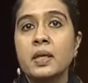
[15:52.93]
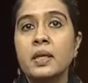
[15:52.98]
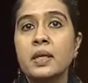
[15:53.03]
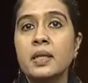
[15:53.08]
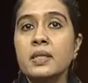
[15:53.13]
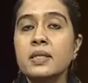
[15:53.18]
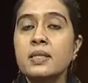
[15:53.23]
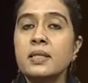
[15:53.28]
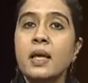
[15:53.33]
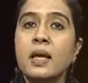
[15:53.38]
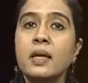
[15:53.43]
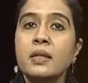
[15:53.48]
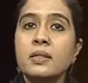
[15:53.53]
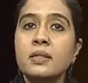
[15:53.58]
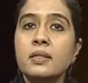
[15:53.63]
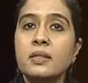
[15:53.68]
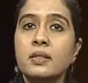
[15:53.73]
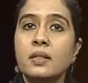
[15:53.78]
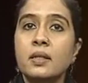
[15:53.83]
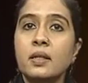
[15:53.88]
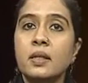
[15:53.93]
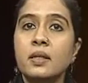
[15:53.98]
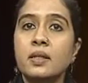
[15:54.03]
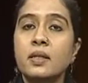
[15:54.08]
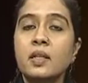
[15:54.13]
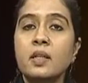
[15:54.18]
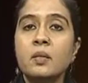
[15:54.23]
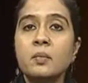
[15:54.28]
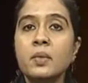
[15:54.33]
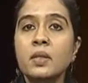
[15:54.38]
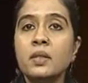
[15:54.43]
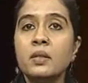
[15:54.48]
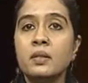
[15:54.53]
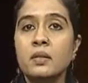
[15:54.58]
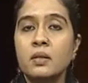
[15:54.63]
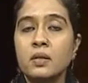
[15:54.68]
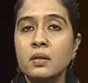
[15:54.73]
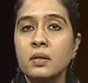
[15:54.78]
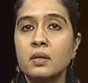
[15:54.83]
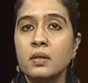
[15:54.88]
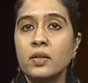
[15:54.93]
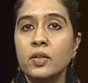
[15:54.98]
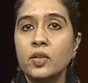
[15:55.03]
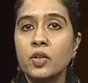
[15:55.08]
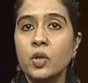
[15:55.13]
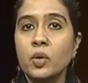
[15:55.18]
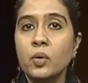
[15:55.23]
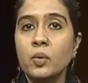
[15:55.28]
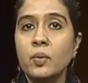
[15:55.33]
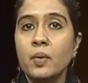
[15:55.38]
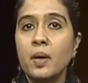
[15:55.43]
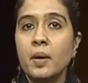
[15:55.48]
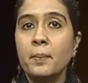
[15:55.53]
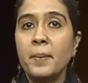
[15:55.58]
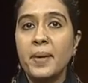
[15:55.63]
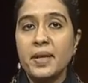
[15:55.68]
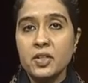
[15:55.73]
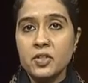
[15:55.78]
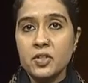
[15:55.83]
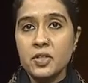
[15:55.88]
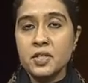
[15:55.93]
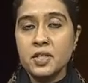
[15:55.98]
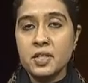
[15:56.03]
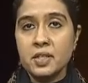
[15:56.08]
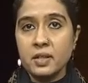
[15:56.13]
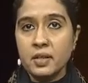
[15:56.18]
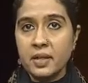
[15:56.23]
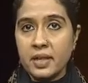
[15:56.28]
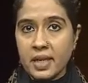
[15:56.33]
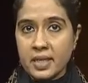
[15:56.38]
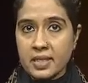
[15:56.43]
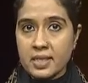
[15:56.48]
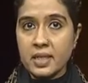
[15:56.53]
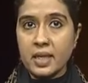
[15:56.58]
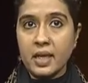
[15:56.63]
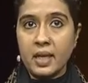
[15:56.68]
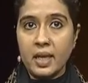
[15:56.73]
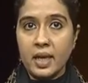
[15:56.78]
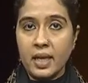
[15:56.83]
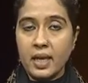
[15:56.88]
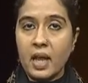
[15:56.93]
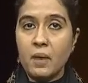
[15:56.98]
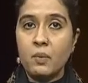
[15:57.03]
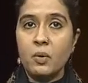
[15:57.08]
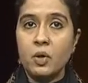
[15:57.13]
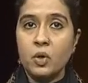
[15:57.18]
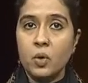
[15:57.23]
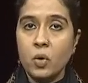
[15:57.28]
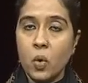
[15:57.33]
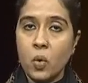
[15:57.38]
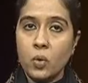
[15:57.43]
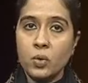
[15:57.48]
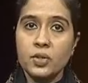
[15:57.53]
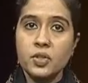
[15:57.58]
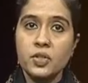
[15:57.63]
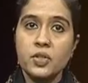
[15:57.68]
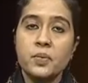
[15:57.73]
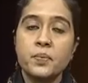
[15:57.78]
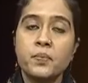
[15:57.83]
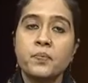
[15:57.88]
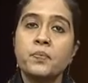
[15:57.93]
is that uh, Gilman, uh, you know, uh, mentions in her essay, and I will quote,